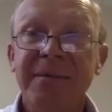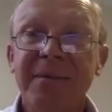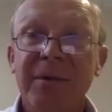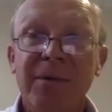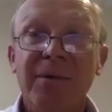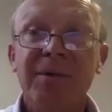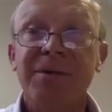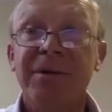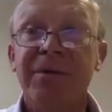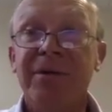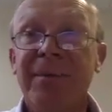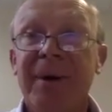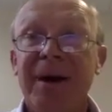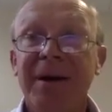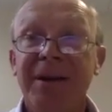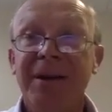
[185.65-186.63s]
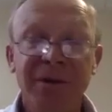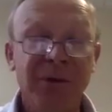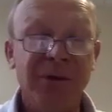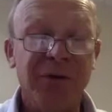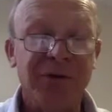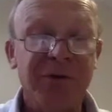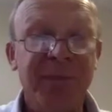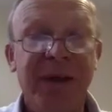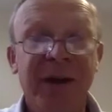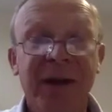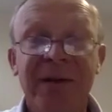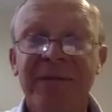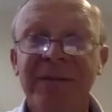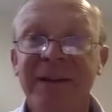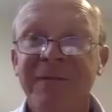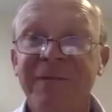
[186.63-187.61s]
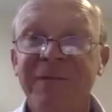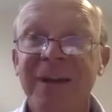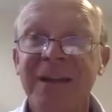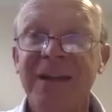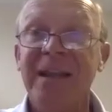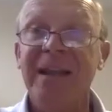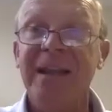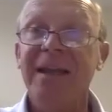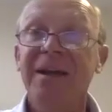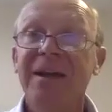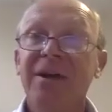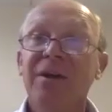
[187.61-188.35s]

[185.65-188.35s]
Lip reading: We're also reminded not to be overly friendly,